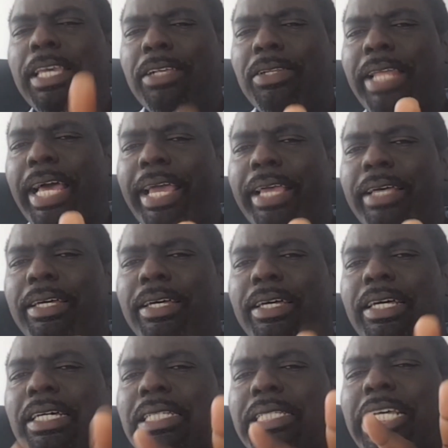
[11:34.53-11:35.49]
like
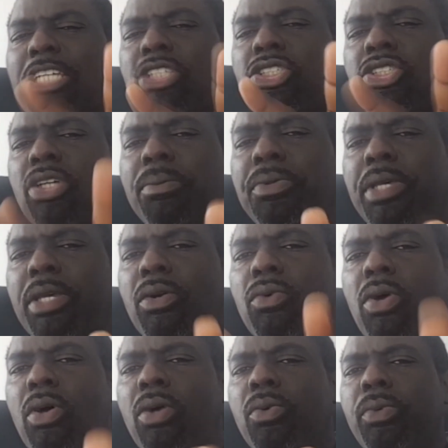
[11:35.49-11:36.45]
there's something
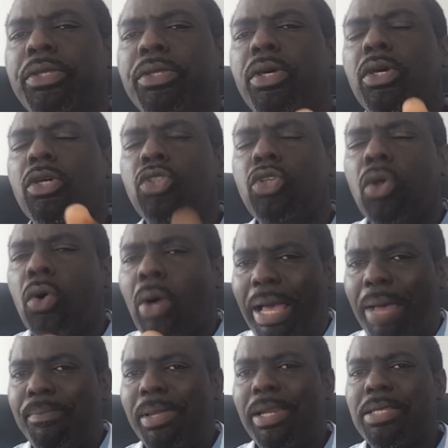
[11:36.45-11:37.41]
wrong with your
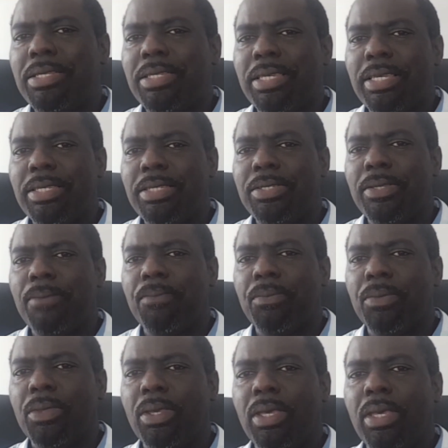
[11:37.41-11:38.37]
abilities
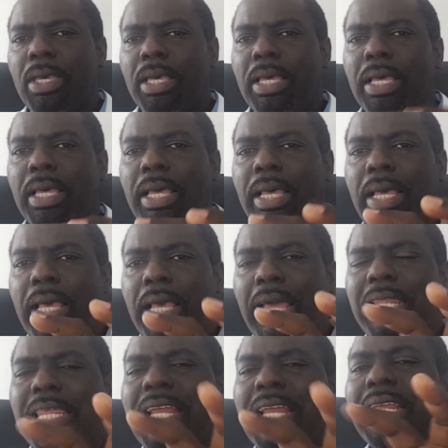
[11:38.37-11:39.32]

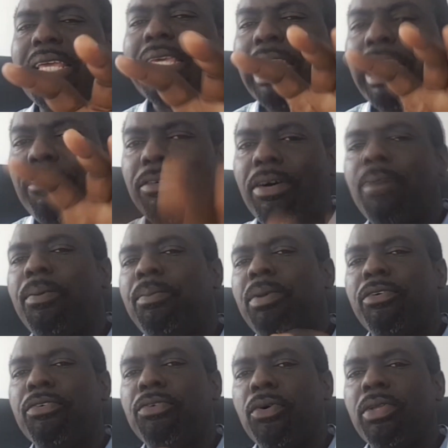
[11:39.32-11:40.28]
and then give up
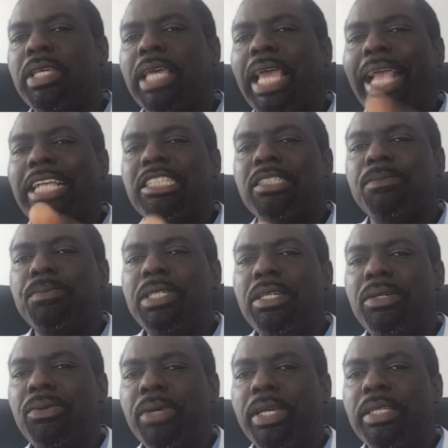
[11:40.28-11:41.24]
before the
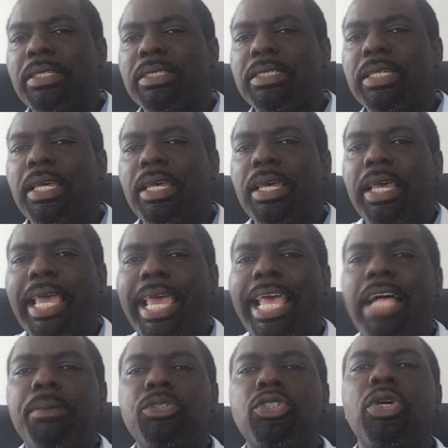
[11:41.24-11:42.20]
experience
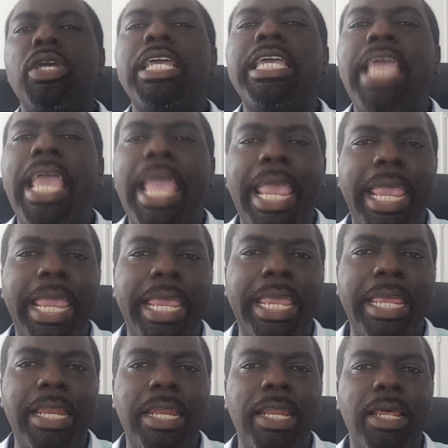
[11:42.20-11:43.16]
helps you
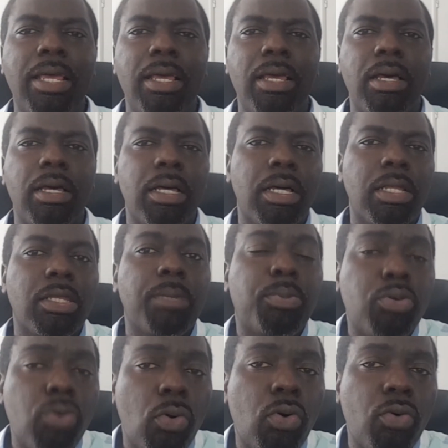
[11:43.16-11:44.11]
gain the
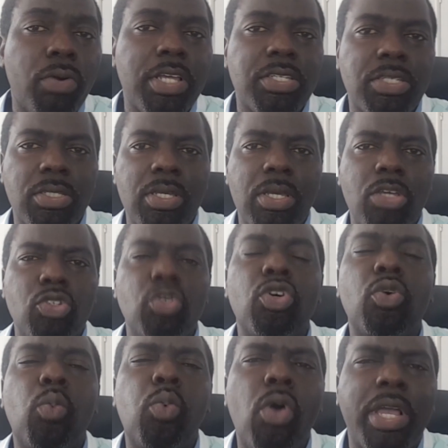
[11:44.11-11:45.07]
progress you're
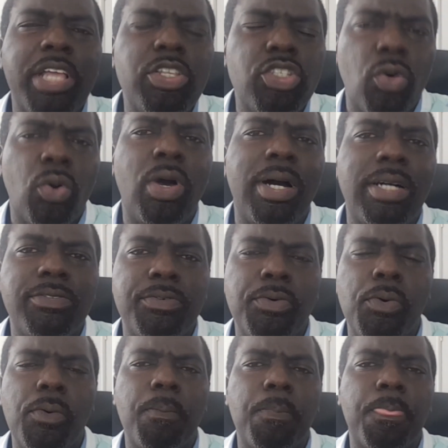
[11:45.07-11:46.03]
working so hard
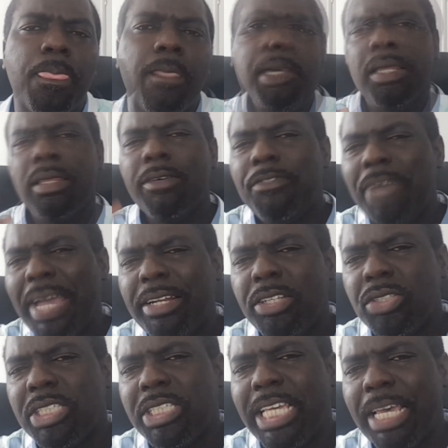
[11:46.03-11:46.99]
for. The
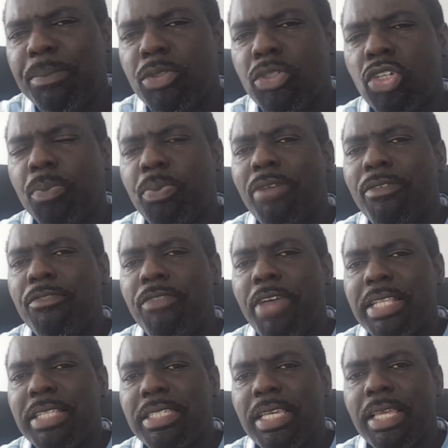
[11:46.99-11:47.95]
final tip to
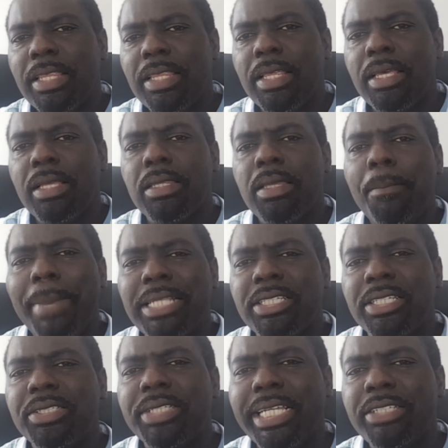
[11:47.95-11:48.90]
preventing the
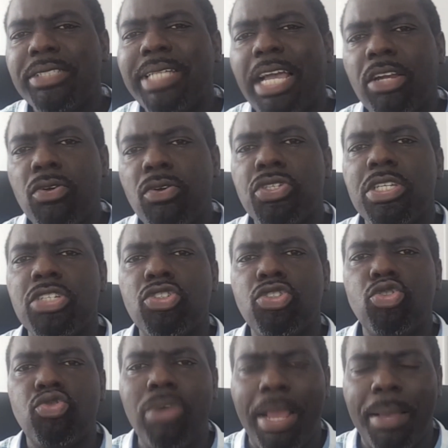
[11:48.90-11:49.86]
mental health diagnosis
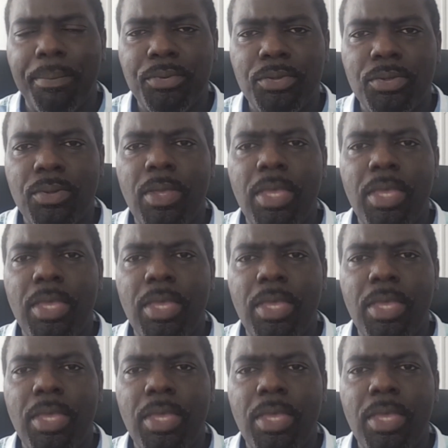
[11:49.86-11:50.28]
traps